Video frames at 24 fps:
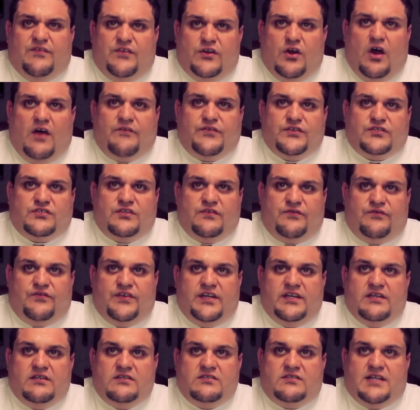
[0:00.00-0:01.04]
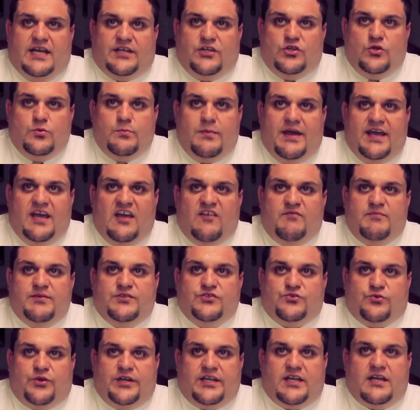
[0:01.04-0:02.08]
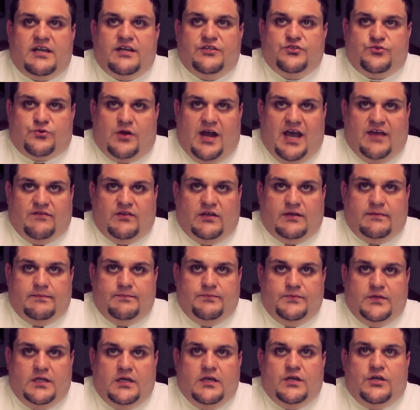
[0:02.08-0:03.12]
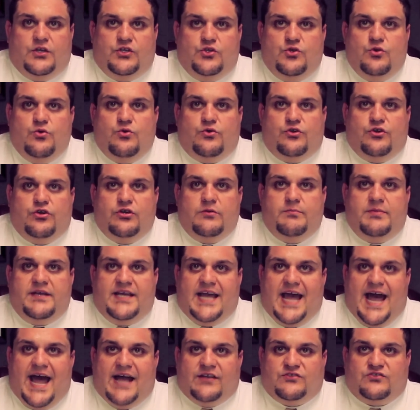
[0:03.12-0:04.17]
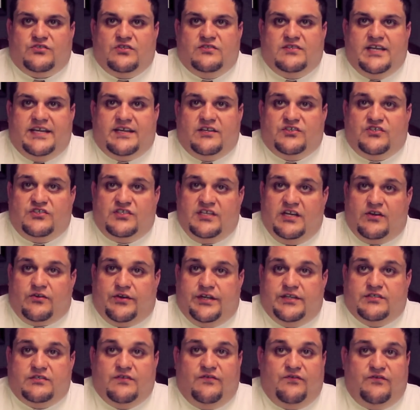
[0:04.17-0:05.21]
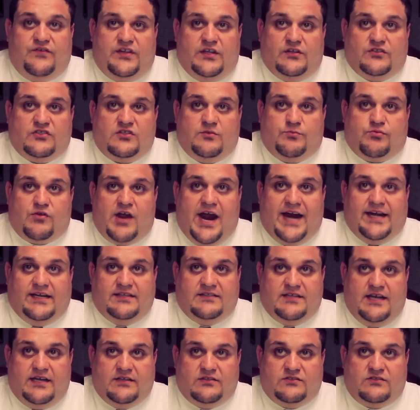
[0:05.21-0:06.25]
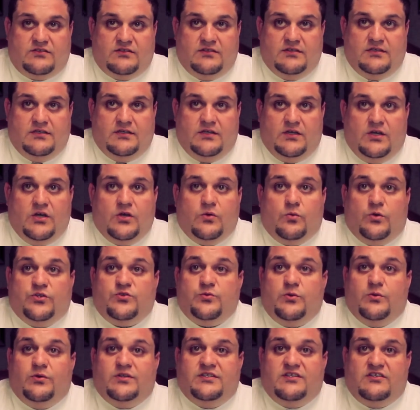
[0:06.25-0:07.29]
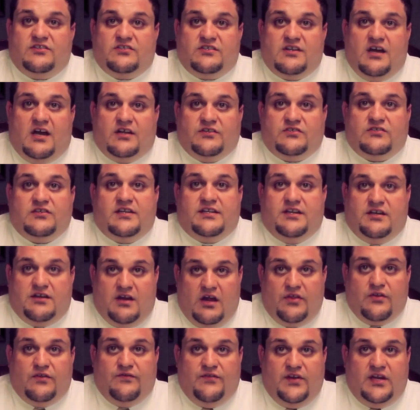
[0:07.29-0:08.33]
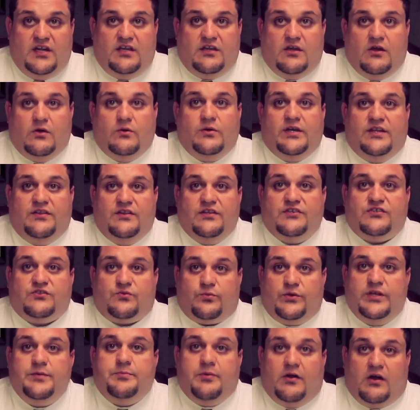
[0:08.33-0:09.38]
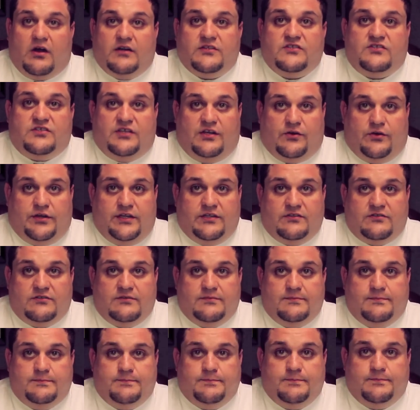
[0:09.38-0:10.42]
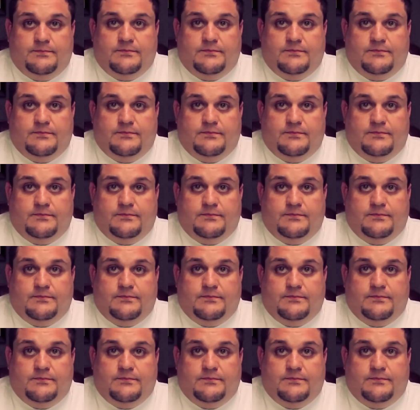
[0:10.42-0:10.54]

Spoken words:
If an officer feels that you may have been drinking and driving, you could be asked to take a series of field sobriety tests, which we will discuss in another video in this three-part series.